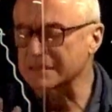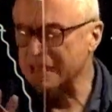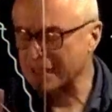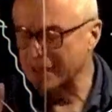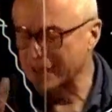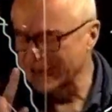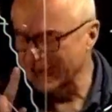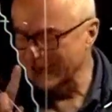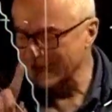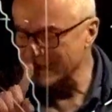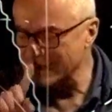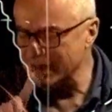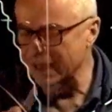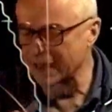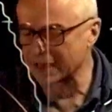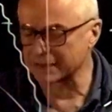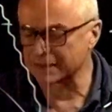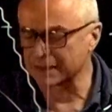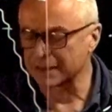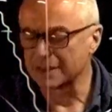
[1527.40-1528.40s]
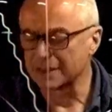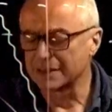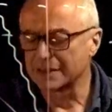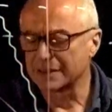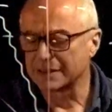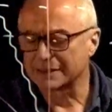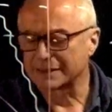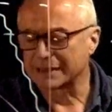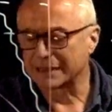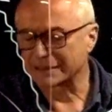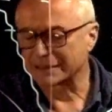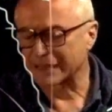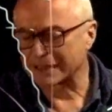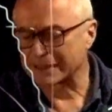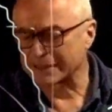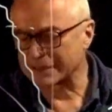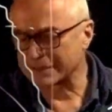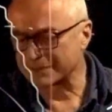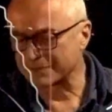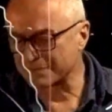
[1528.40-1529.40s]
highlight that at
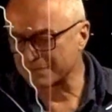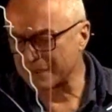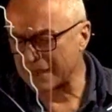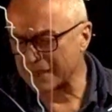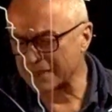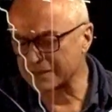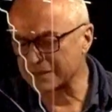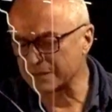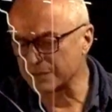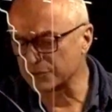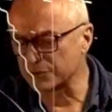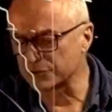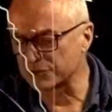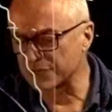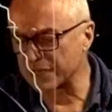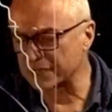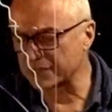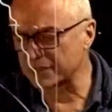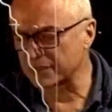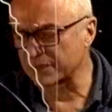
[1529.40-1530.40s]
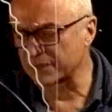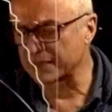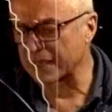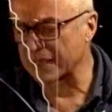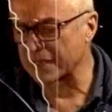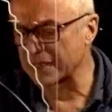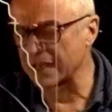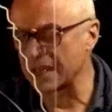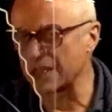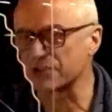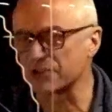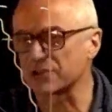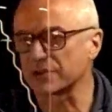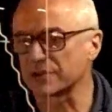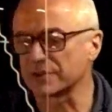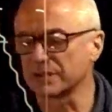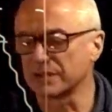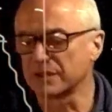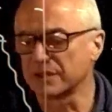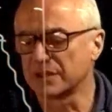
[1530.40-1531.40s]
the maximum rate of dilation
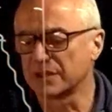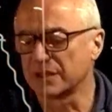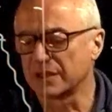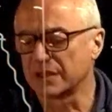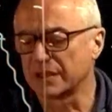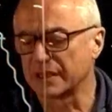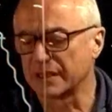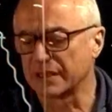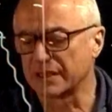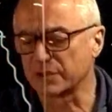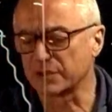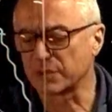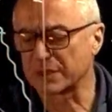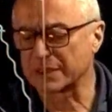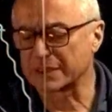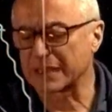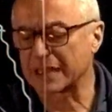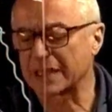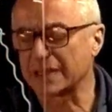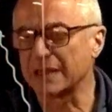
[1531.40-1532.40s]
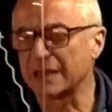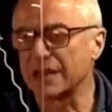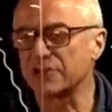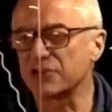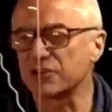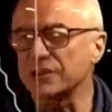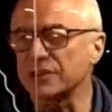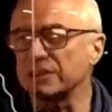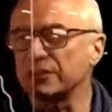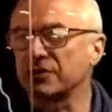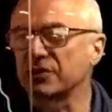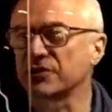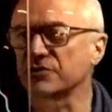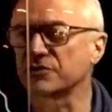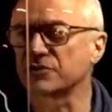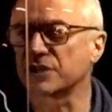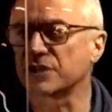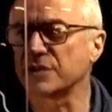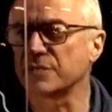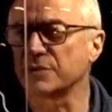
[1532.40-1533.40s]
is where dilation is
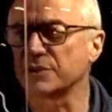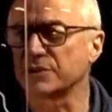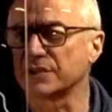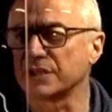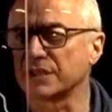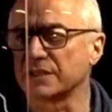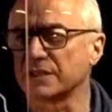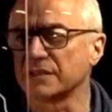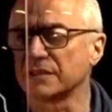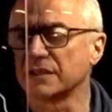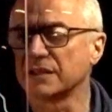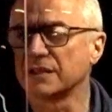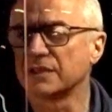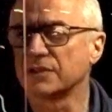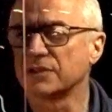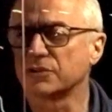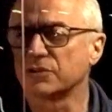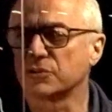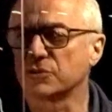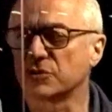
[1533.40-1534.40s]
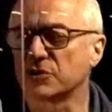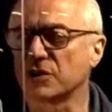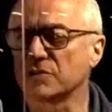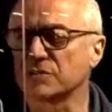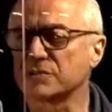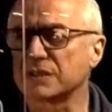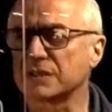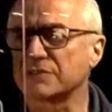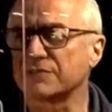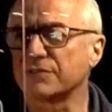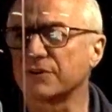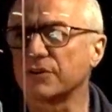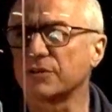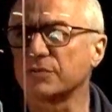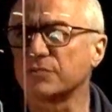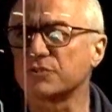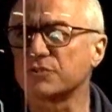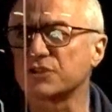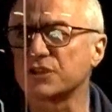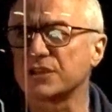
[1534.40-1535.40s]
contributing to constant volume
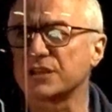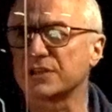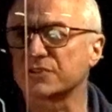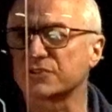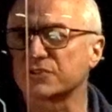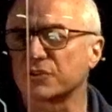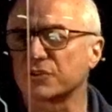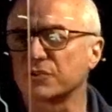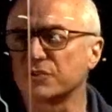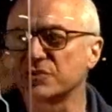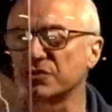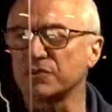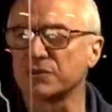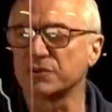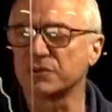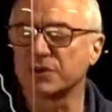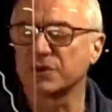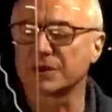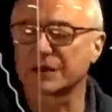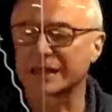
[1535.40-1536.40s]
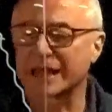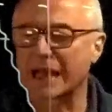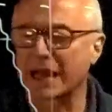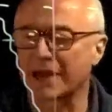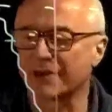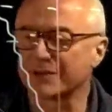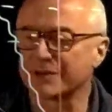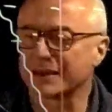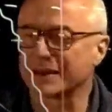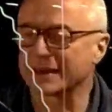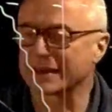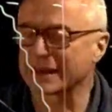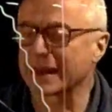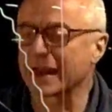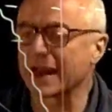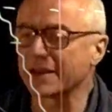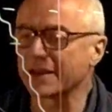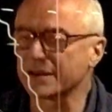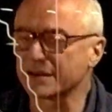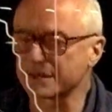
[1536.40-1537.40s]
shear, so you have a
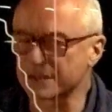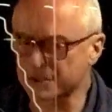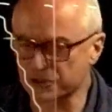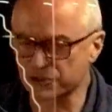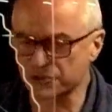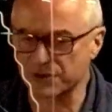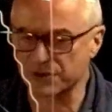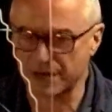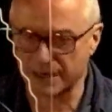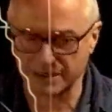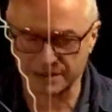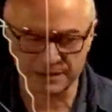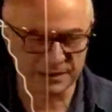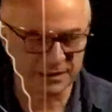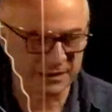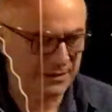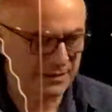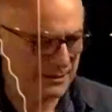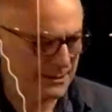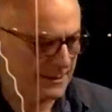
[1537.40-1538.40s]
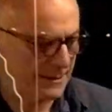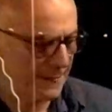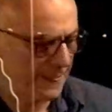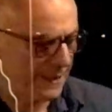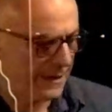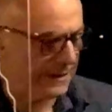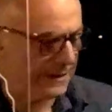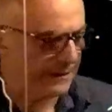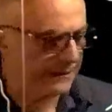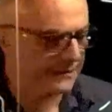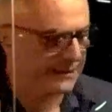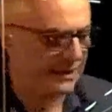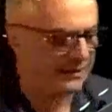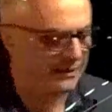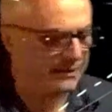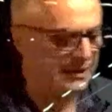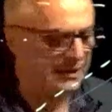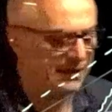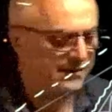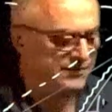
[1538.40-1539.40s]
higher strength
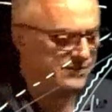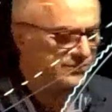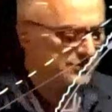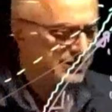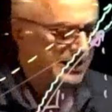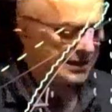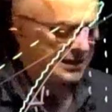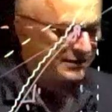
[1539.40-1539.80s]
that gives rise